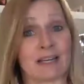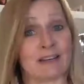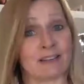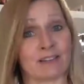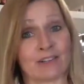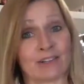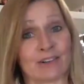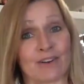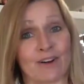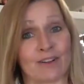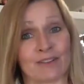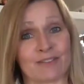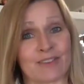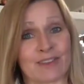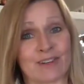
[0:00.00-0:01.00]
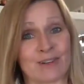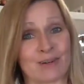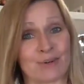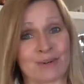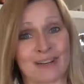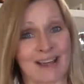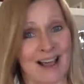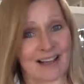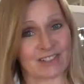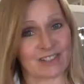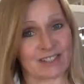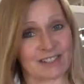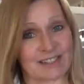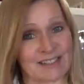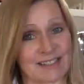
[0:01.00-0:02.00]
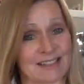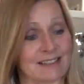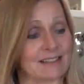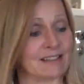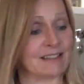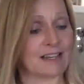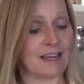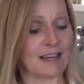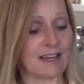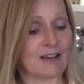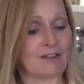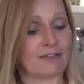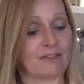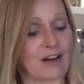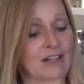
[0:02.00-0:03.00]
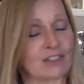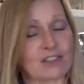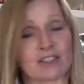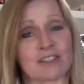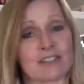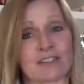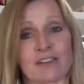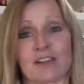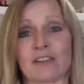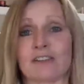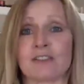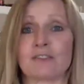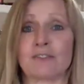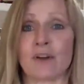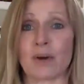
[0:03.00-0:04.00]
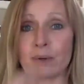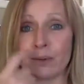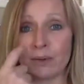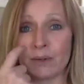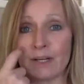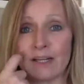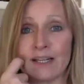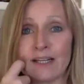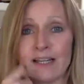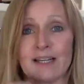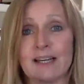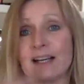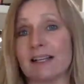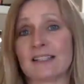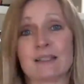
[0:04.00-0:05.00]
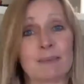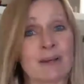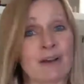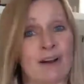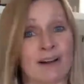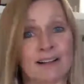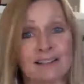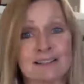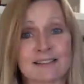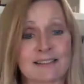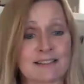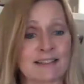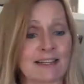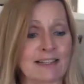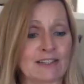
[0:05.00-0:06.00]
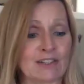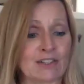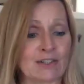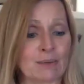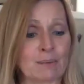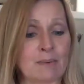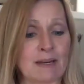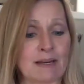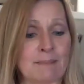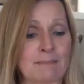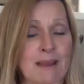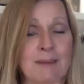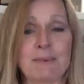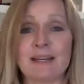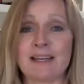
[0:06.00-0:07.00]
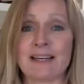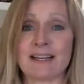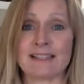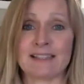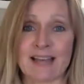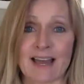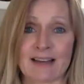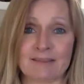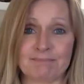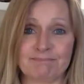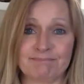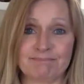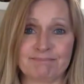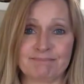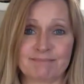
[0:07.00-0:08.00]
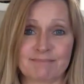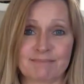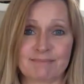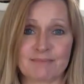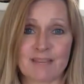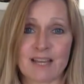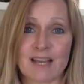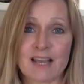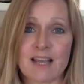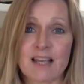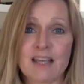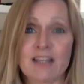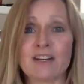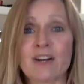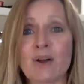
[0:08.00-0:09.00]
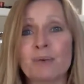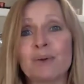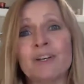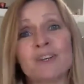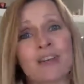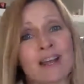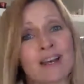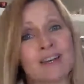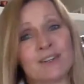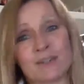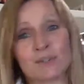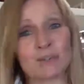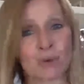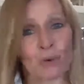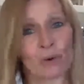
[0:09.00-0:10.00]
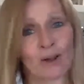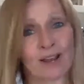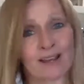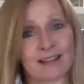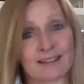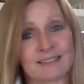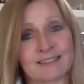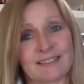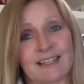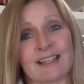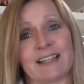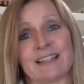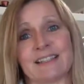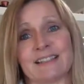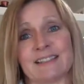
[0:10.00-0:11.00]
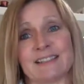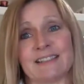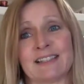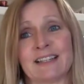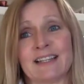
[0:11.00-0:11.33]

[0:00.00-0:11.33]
to learn all of the new gadgets and functions on this phone? To be honest, it took me maybe a day. You know, when you get a new toy and